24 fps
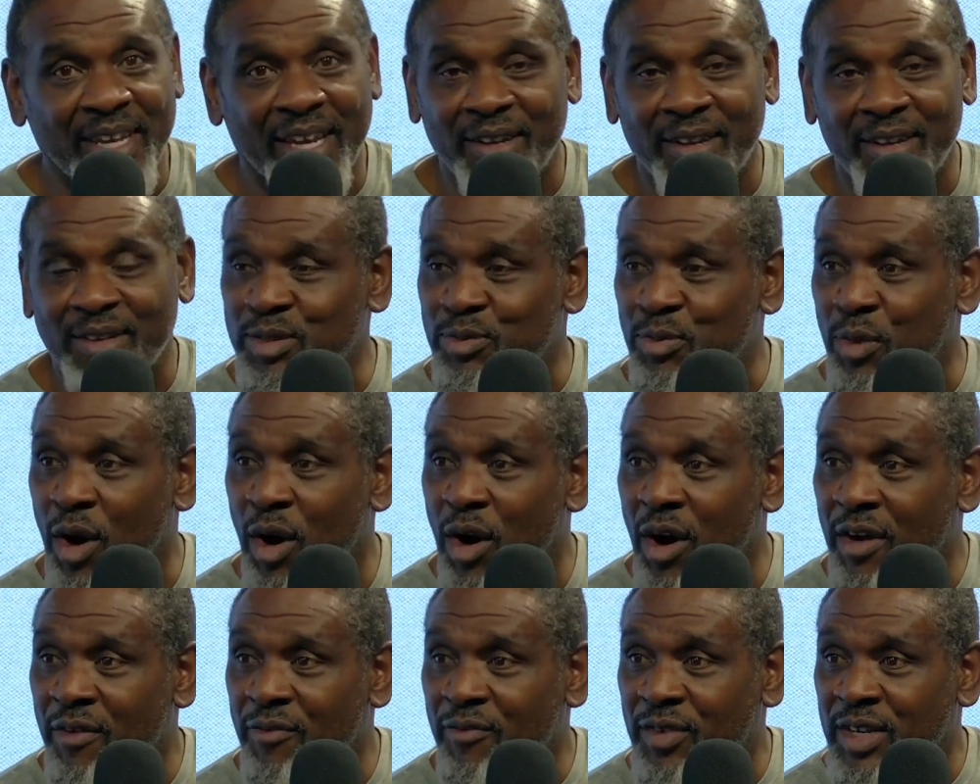some
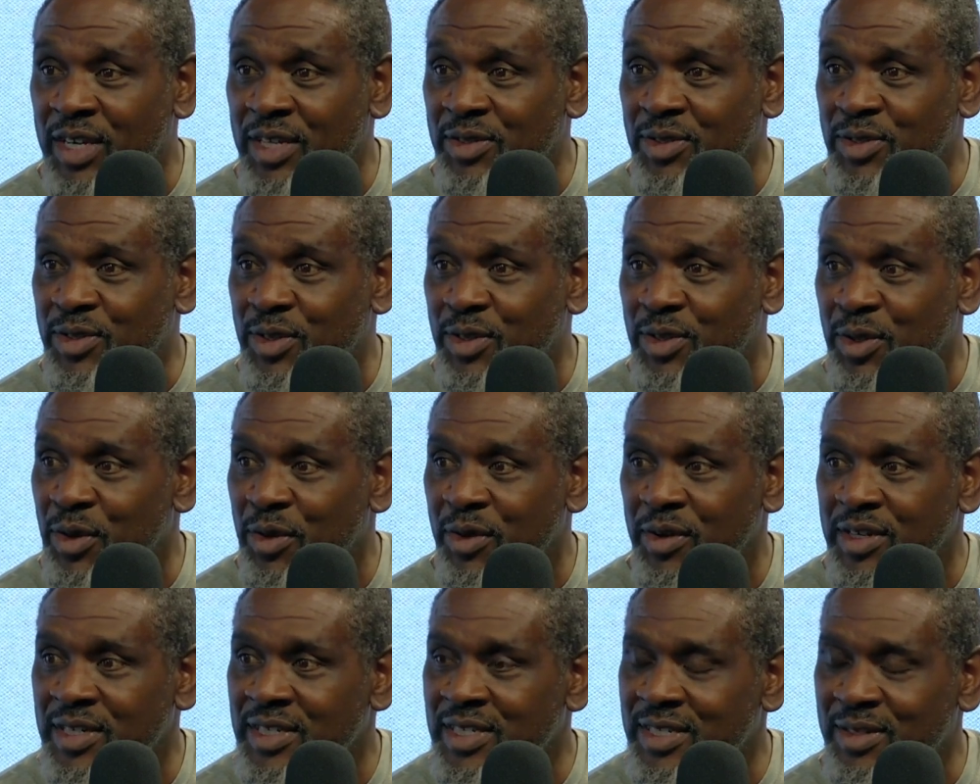heartfelt
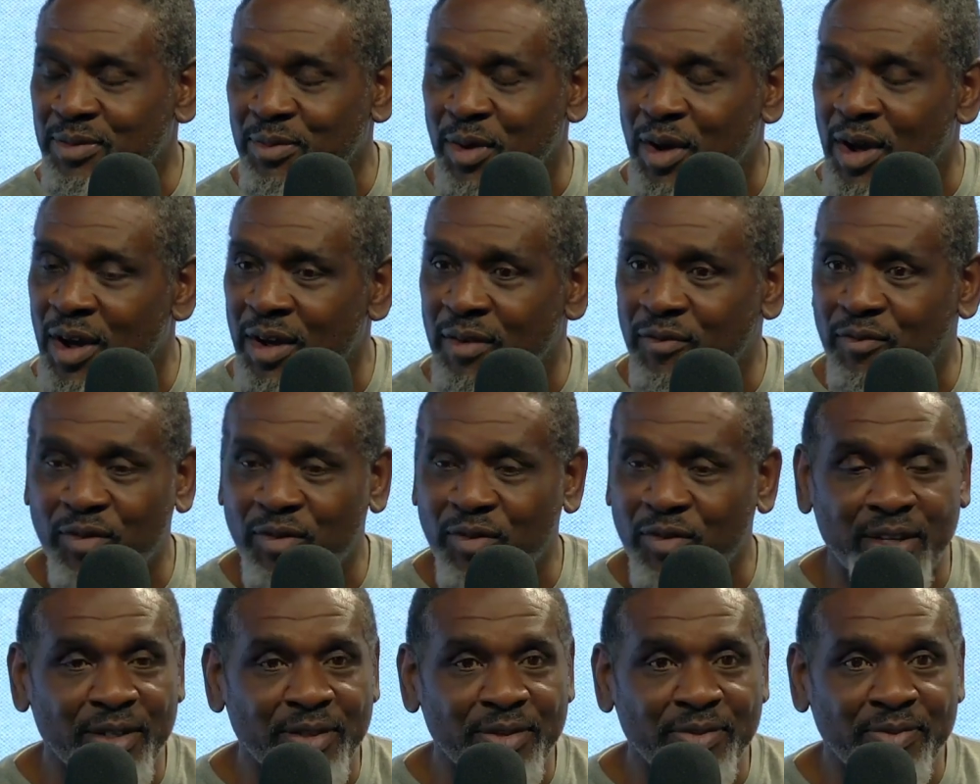stories, some
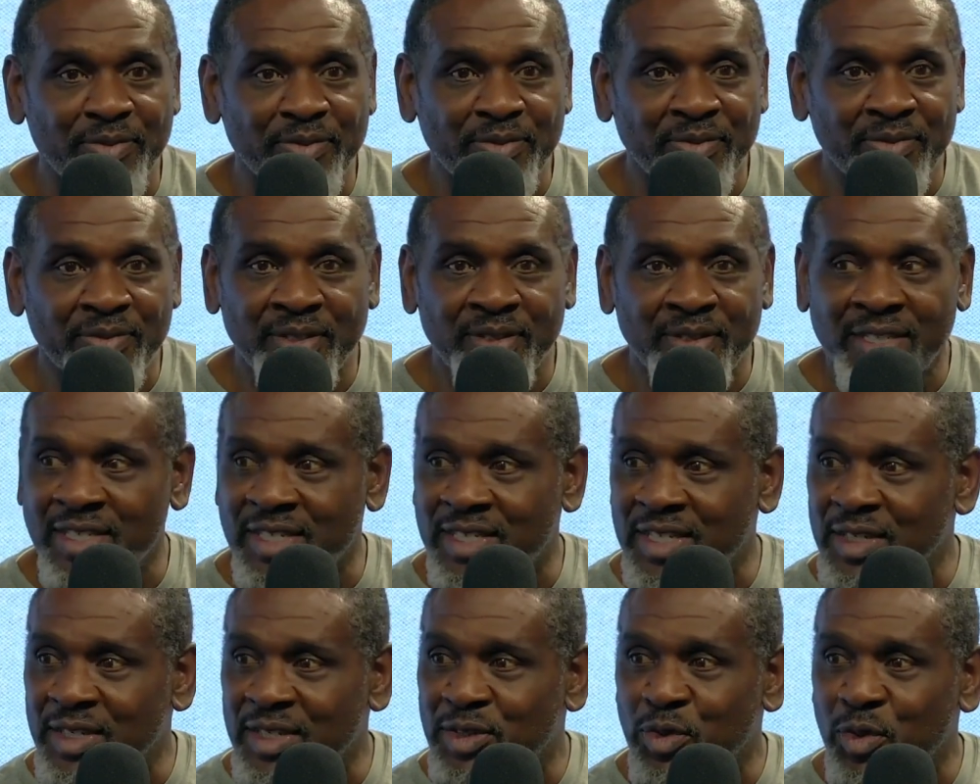heartfelt
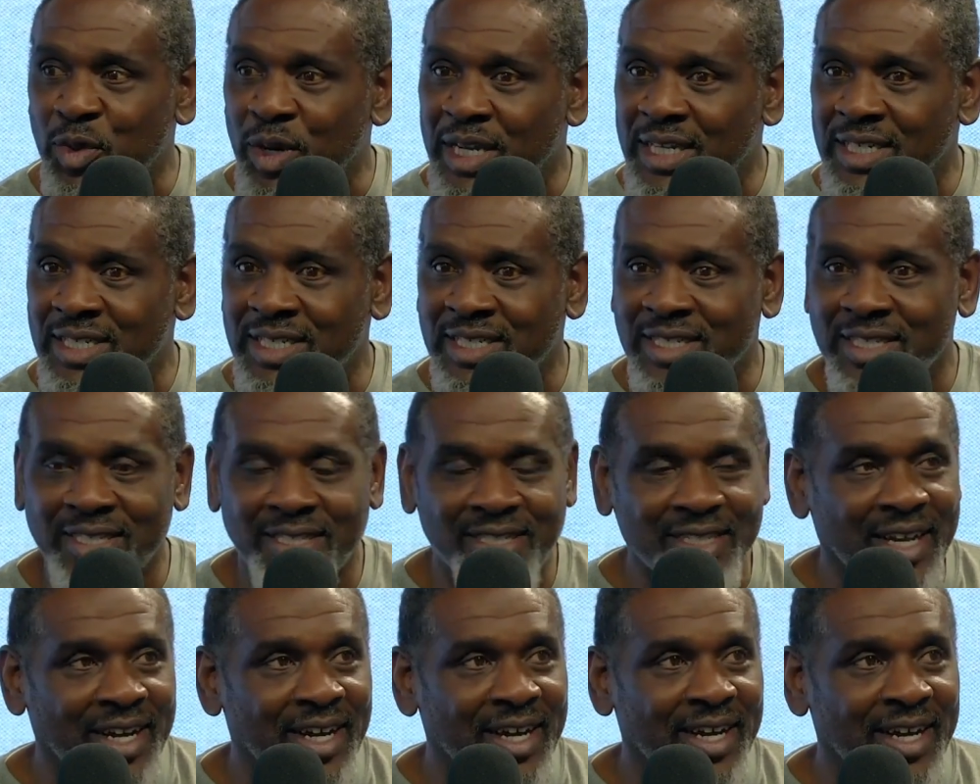situations.
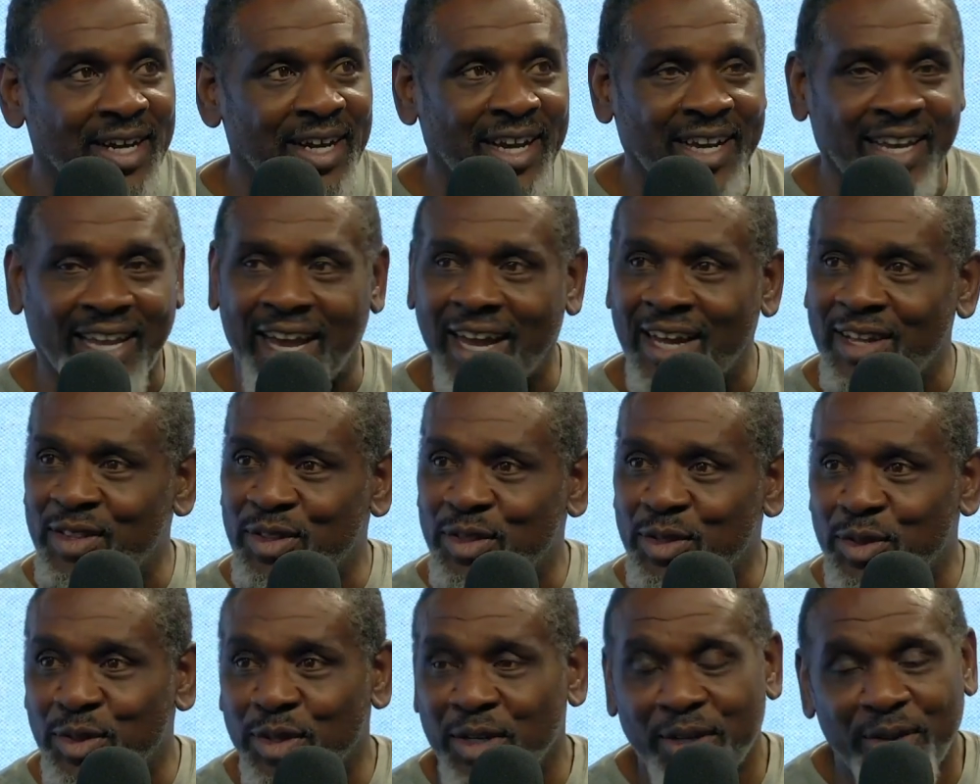Uh, I got
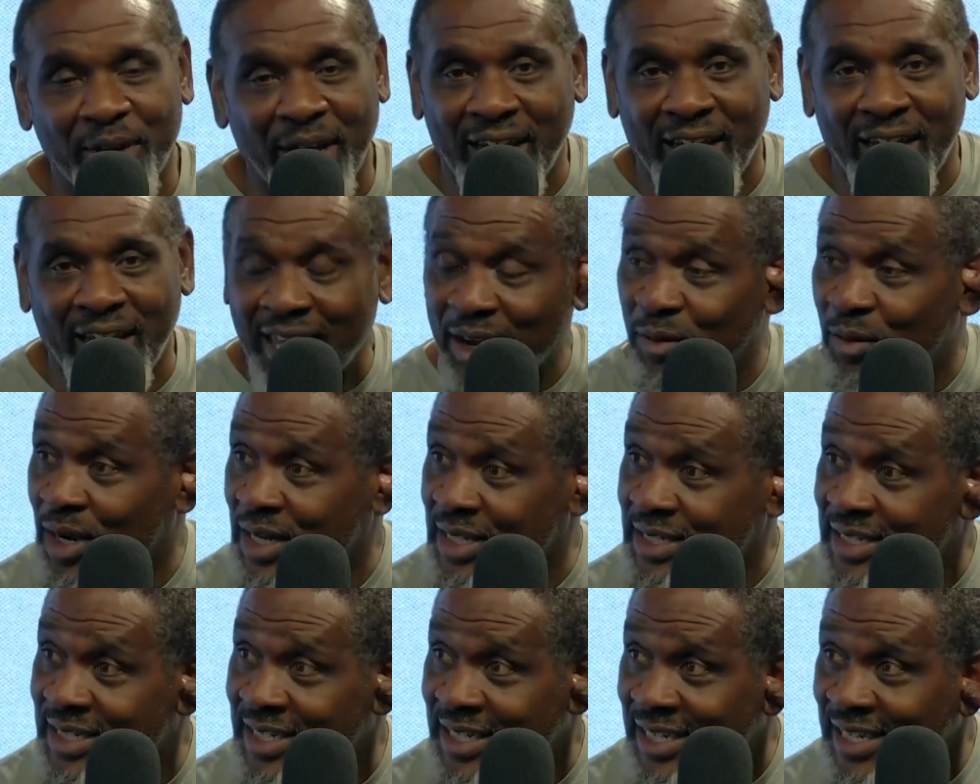through it. I can't
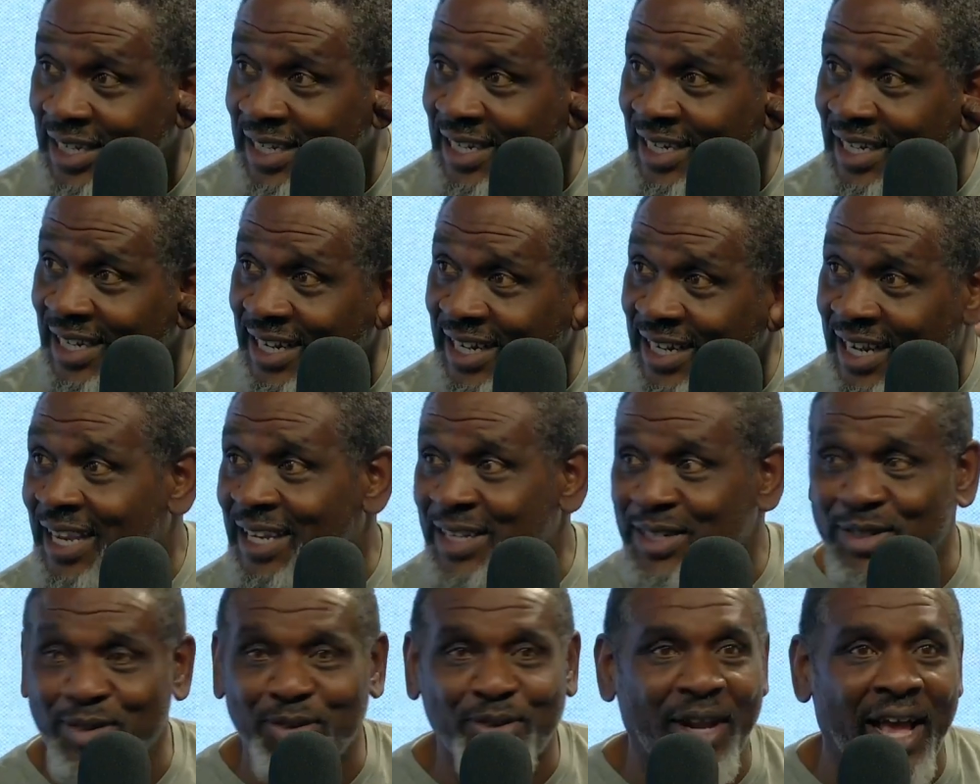watch it again. I yeah.
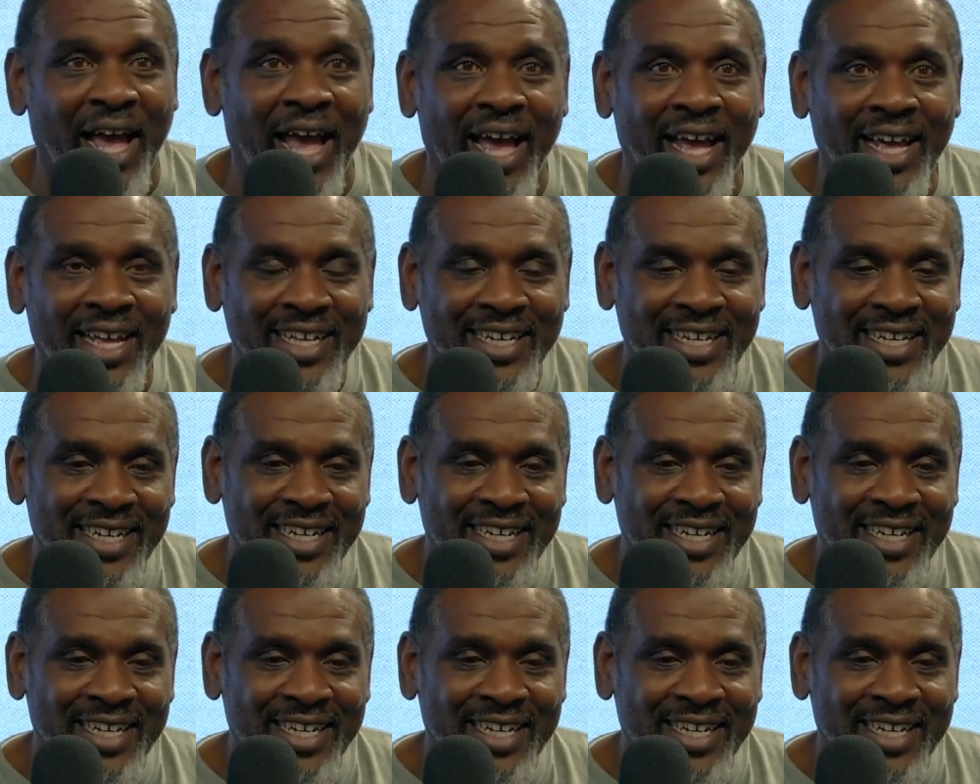can't do that.